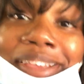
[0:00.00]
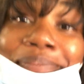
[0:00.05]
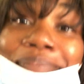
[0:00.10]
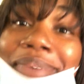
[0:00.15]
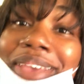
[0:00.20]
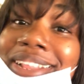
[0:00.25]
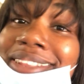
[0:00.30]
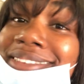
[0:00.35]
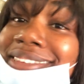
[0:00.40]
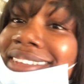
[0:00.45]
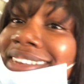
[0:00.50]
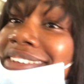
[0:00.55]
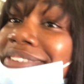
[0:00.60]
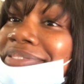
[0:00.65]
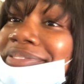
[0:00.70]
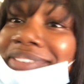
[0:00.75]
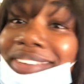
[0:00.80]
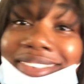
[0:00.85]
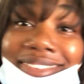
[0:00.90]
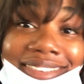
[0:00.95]
mentally
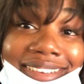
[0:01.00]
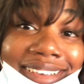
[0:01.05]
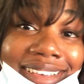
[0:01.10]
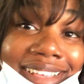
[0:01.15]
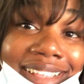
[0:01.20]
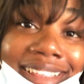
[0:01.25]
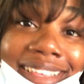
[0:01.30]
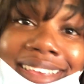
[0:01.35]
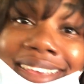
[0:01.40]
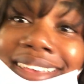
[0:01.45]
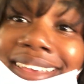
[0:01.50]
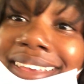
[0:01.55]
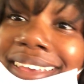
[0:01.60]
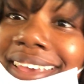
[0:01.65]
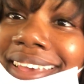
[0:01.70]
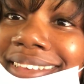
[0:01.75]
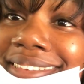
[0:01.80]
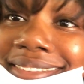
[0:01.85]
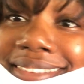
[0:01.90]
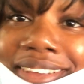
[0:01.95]
physically
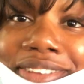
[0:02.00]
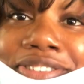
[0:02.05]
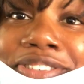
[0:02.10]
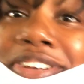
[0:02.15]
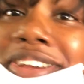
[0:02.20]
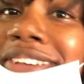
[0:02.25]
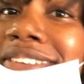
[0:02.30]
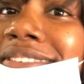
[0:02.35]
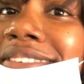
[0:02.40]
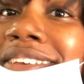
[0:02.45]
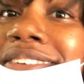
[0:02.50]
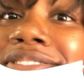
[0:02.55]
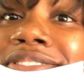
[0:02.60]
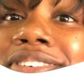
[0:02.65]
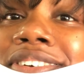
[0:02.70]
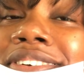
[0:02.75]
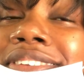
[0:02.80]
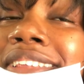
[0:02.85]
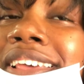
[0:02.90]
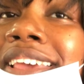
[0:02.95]
etc
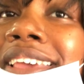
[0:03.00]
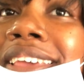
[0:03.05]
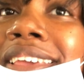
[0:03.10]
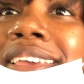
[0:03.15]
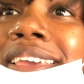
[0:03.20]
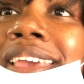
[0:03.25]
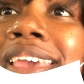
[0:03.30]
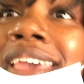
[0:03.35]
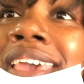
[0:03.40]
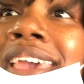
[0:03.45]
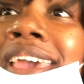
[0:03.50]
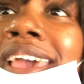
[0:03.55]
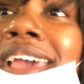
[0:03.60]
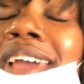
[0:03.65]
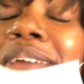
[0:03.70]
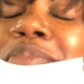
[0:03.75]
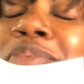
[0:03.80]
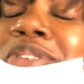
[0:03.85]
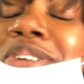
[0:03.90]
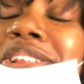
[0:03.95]
etc like
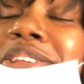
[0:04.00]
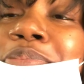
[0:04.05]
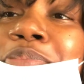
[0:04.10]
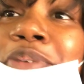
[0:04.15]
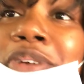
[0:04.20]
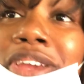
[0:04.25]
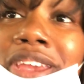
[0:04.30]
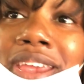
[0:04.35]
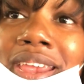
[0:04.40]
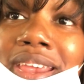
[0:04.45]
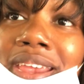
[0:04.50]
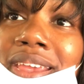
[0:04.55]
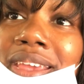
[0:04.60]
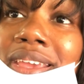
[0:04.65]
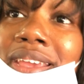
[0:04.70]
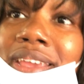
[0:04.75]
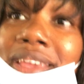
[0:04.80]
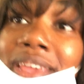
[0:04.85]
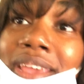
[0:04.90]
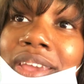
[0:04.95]
I'm really
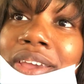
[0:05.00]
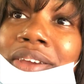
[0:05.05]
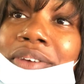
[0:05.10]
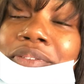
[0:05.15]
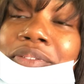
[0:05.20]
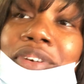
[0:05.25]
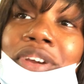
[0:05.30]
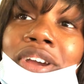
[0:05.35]
praying for